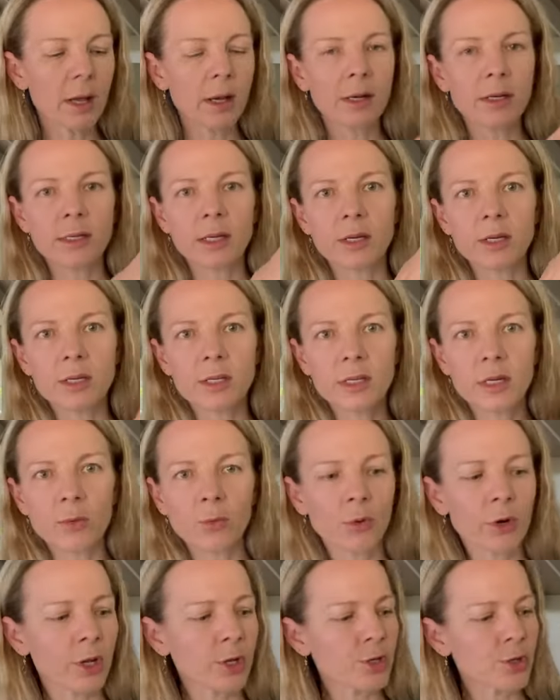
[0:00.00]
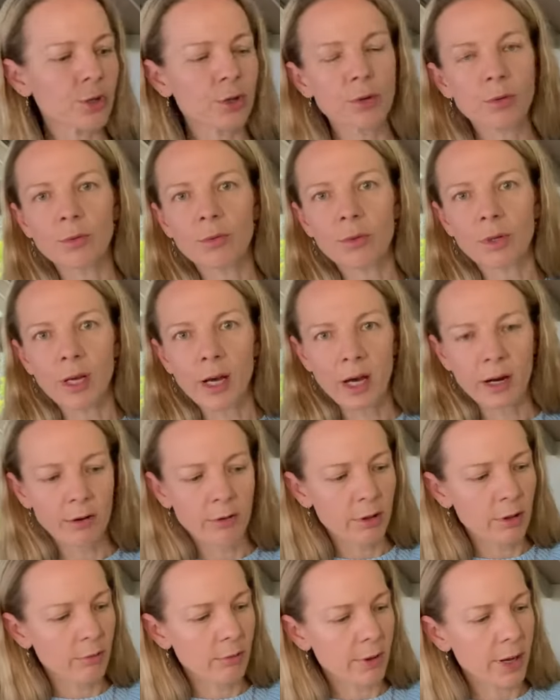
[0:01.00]
because I just didn't want to do garter
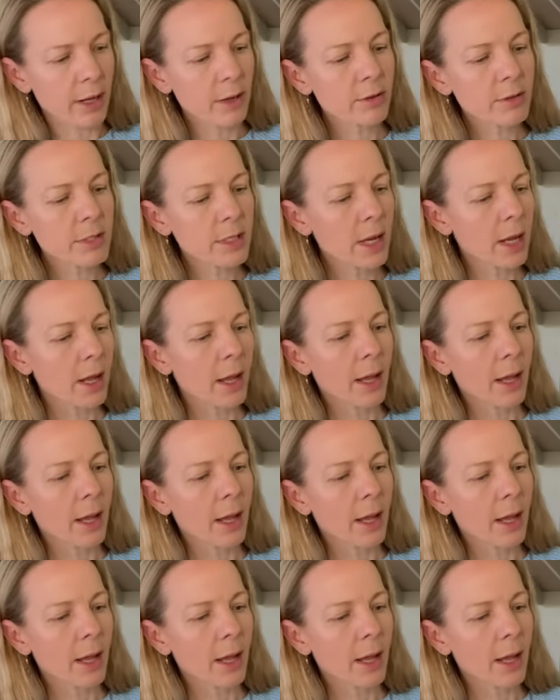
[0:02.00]
in the round.